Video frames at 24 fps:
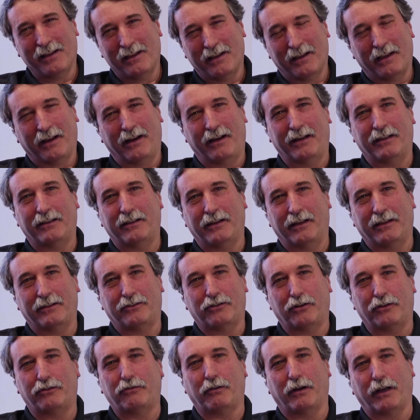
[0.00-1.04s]
Here at
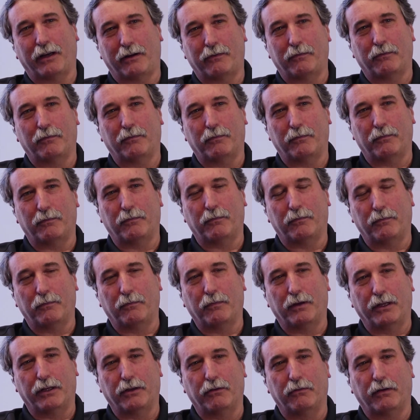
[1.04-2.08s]
Certrec,
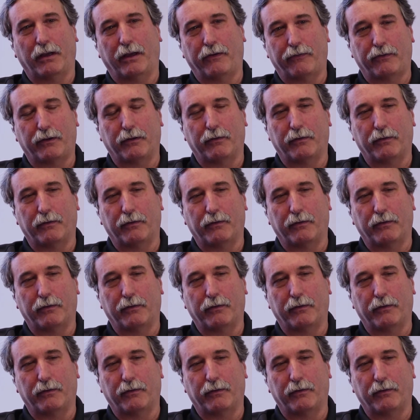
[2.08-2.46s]
we do have